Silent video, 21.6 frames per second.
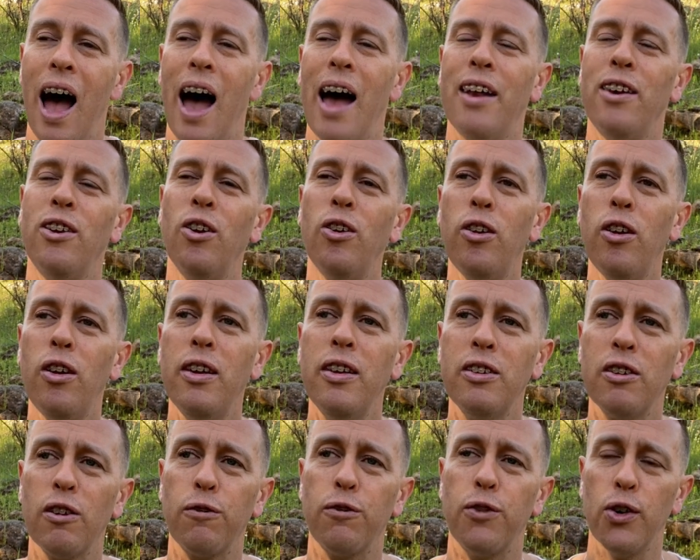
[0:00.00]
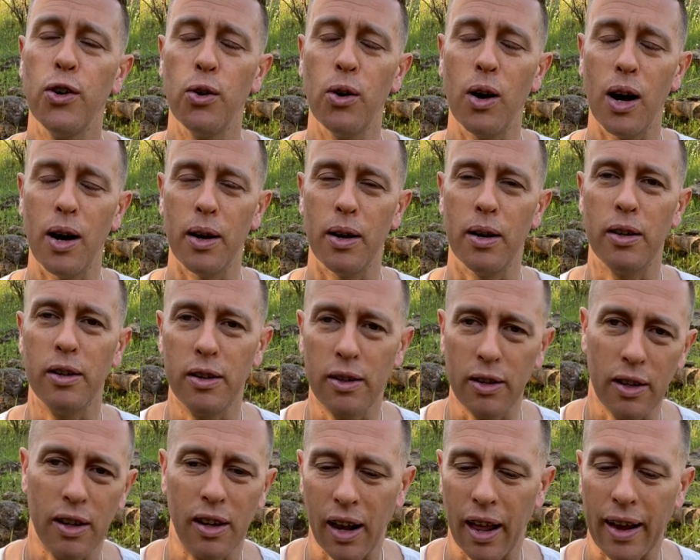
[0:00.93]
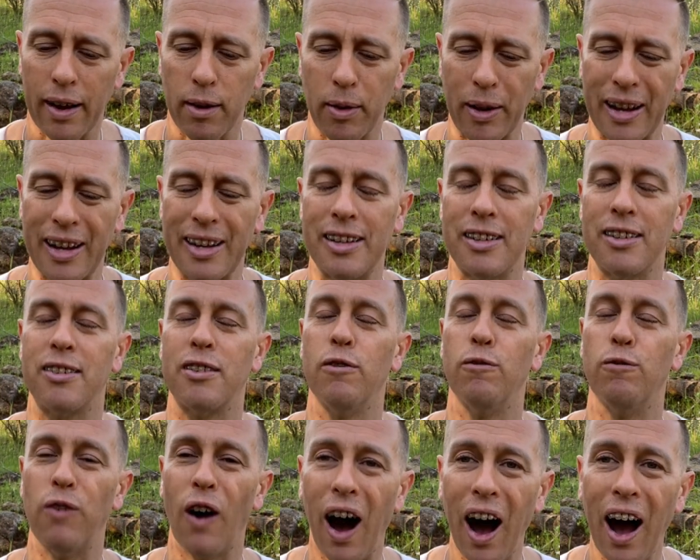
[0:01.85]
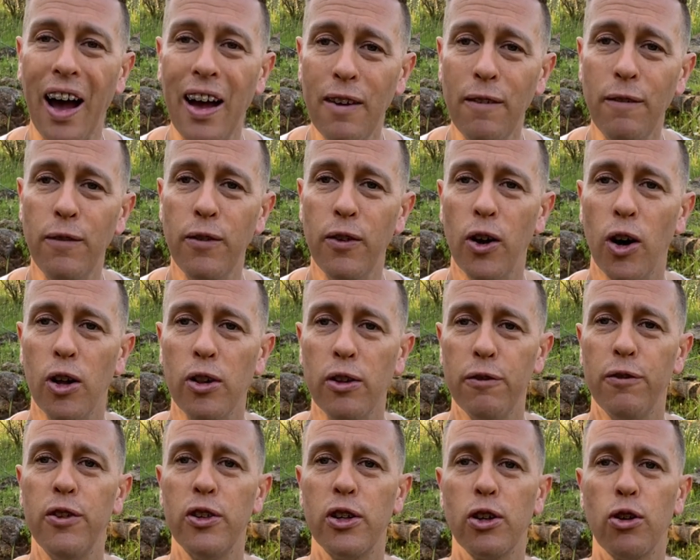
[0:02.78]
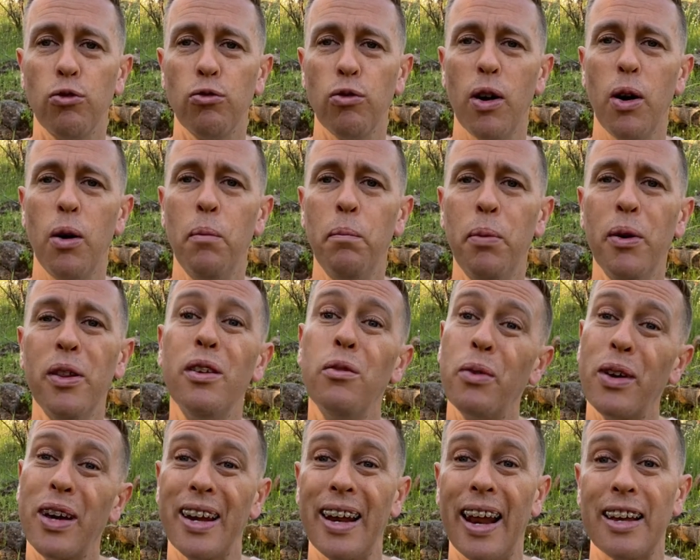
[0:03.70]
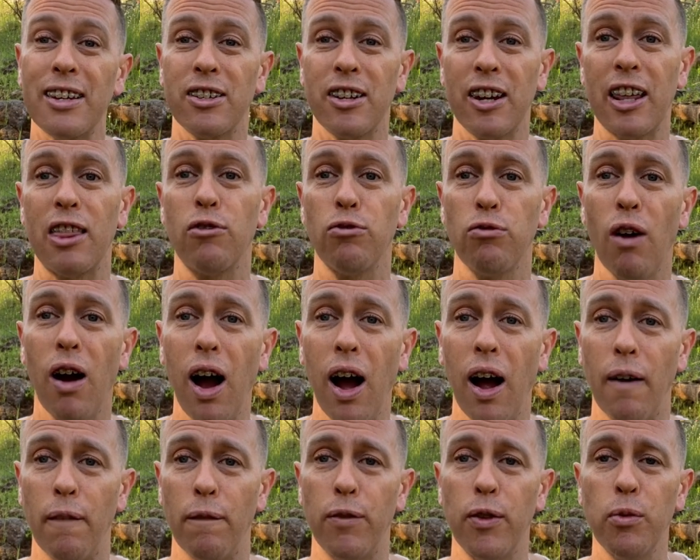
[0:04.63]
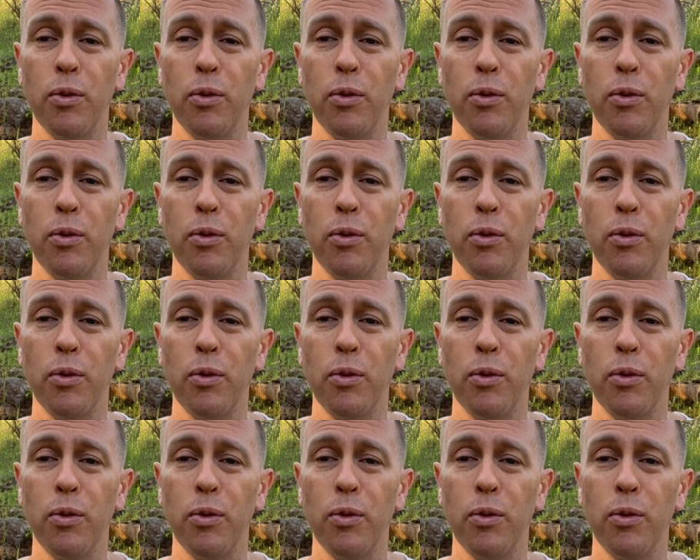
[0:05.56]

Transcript: And not only just feel like we can survive on the physical realm, but that we can actually thrive,